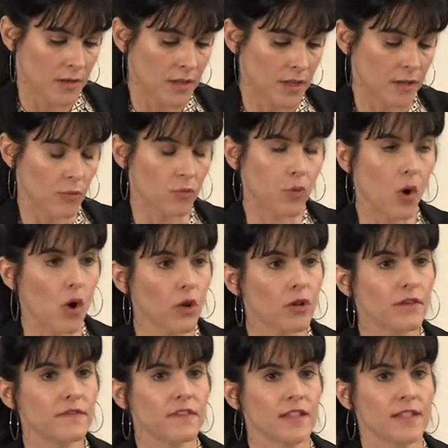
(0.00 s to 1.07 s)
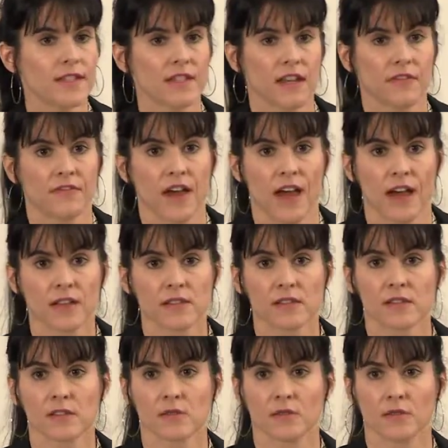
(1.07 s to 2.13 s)
the role of
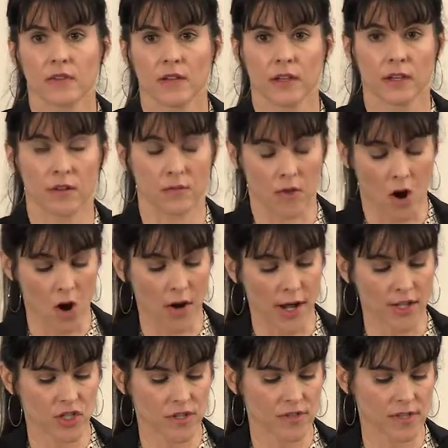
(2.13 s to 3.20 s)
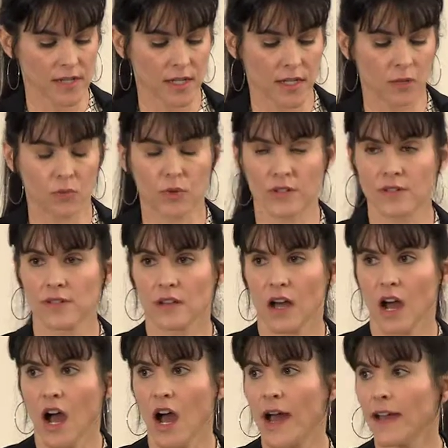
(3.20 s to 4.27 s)
DCFS and our agency was
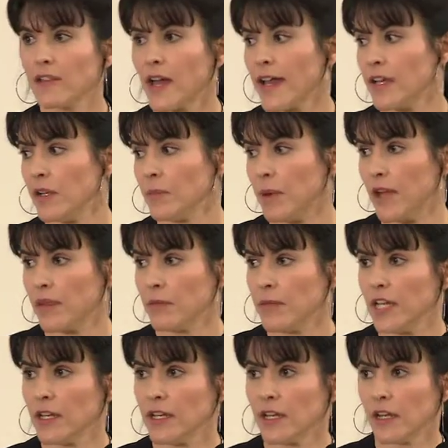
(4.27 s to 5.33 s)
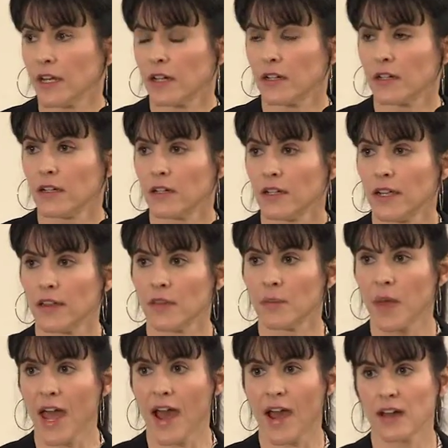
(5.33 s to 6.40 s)
highlighted by the media. In the
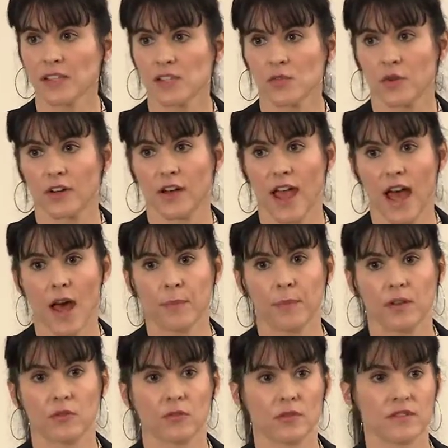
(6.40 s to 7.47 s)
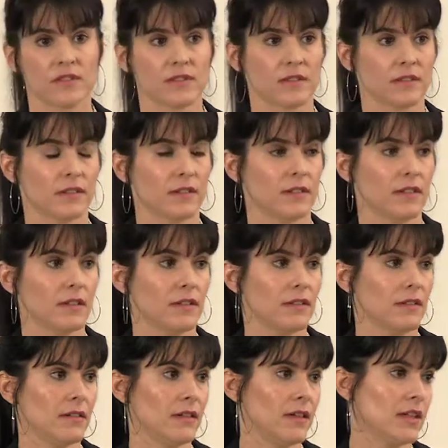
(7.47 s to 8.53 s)
past, what had happened was,
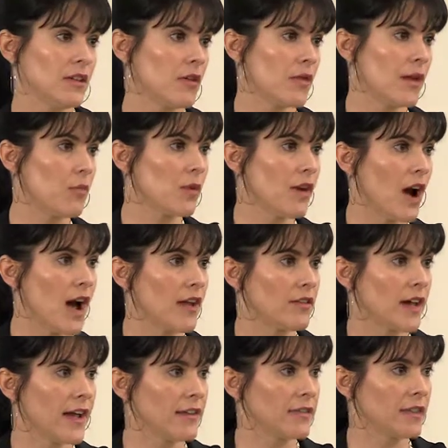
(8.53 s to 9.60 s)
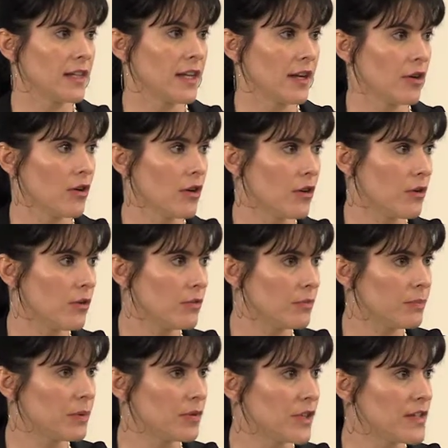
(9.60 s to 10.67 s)
they would highlight the hero
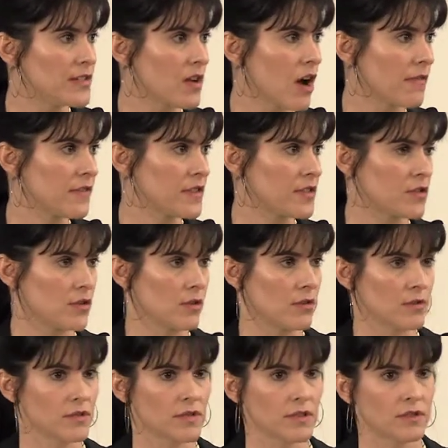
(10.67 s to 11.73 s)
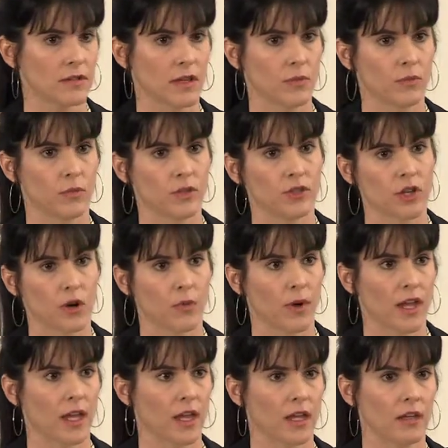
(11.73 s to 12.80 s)
police officers that would go
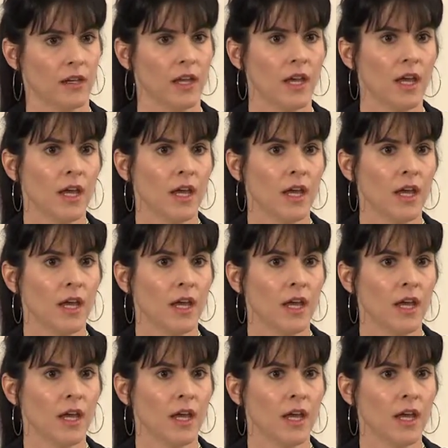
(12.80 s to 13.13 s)
in,